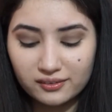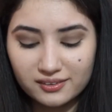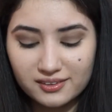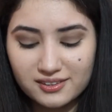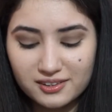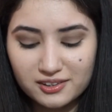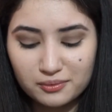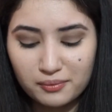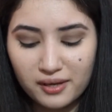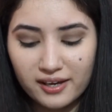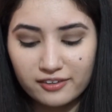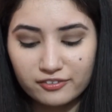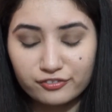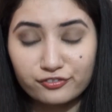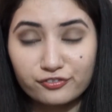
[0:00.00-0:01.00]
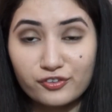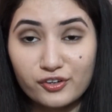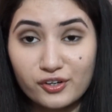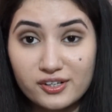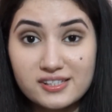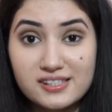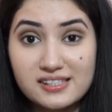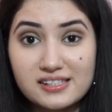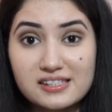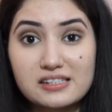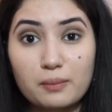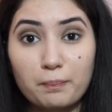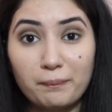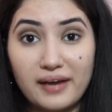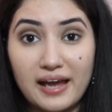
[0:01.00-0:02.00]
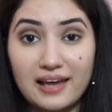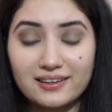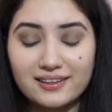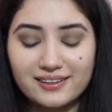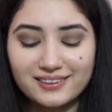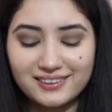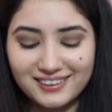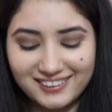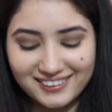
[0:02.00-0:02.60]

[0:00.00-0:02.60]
This is my first palette